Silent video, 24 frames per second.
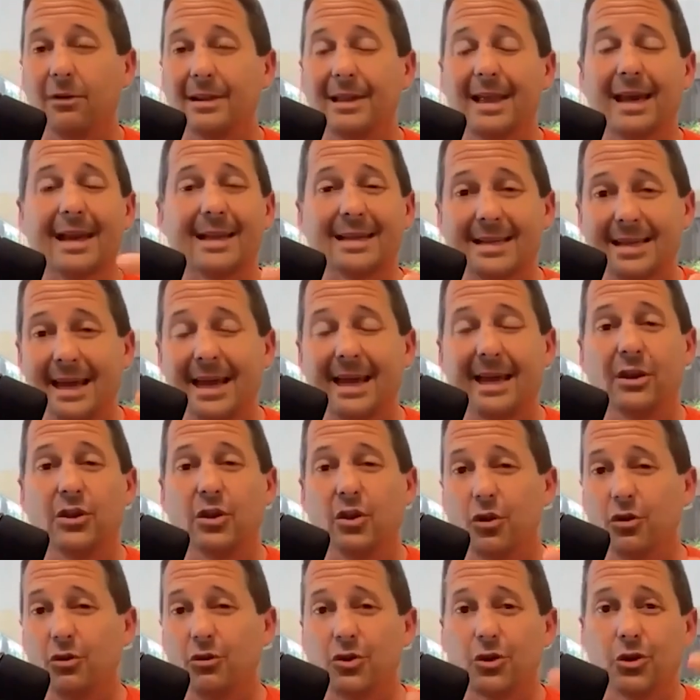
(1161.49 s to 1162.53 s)
LinkedIn,
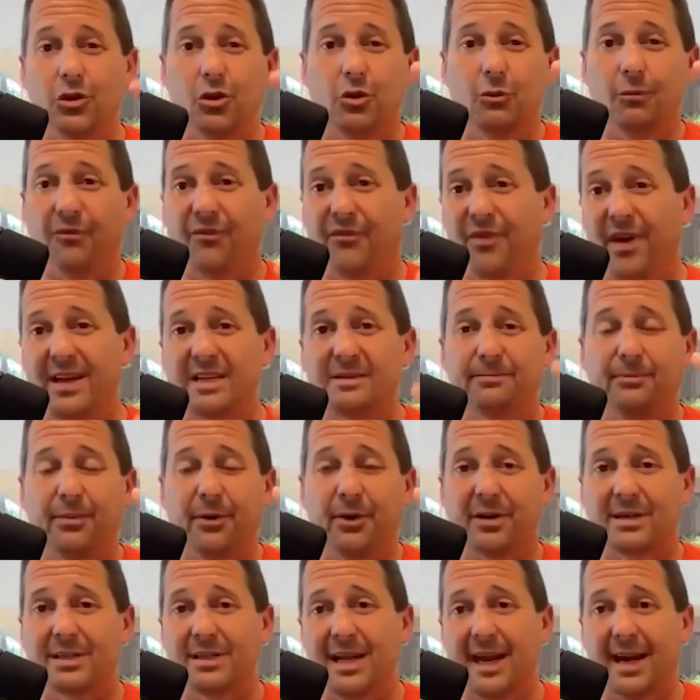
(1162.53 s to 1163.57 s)
YouTube,
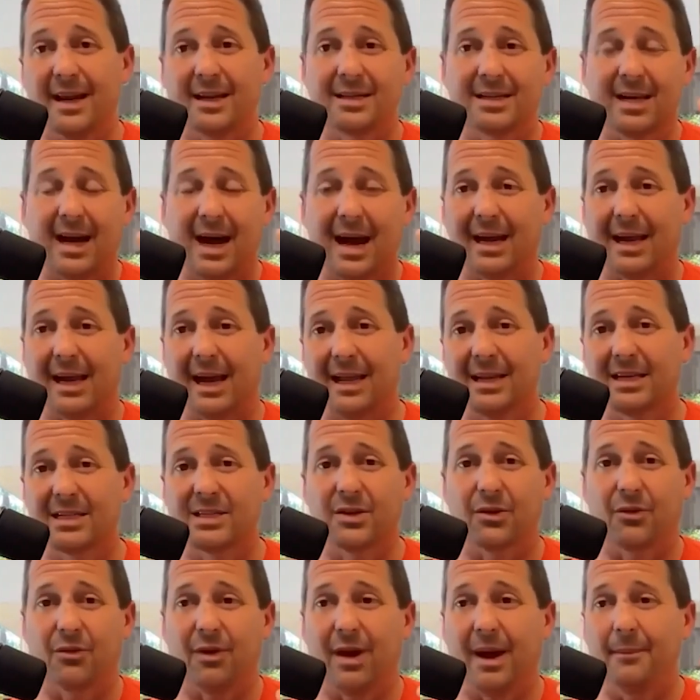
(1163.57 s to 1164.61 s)
Facebook, TikTok,
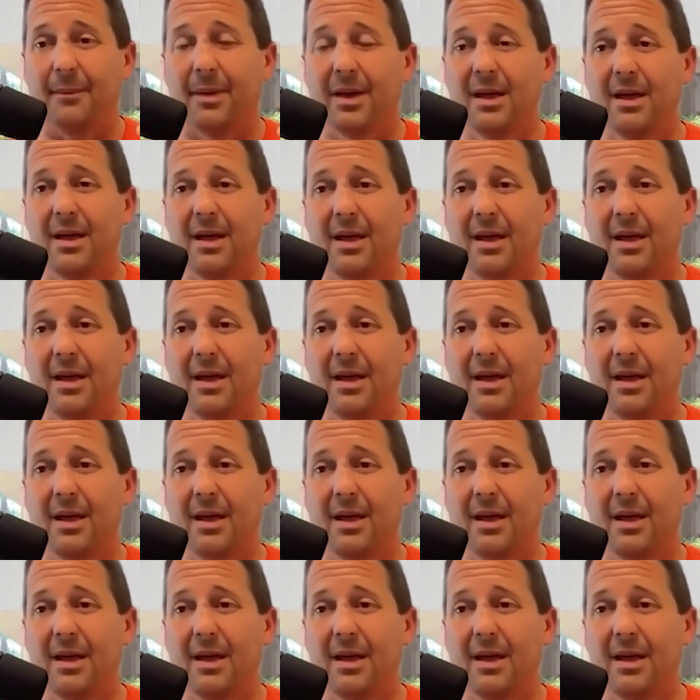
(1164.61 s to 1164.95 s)
Instagram,